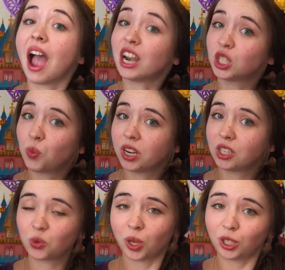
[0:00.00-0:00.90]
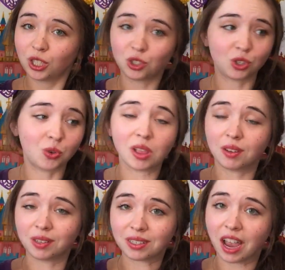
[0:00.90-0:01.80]
I just wanted to quickly do a
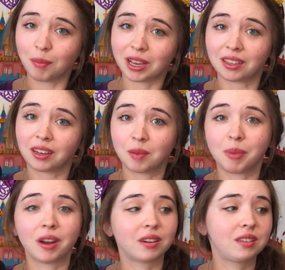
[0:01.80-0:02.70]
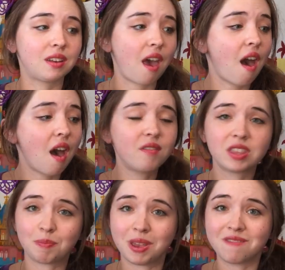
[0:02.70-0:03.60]
little side-by-side comparison of
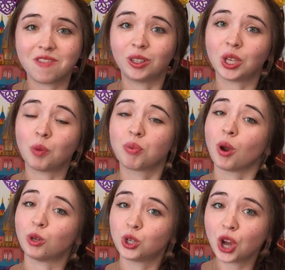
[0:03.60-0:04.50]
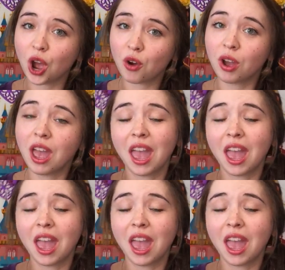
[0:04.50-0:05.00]
the Pinfolio Pro Show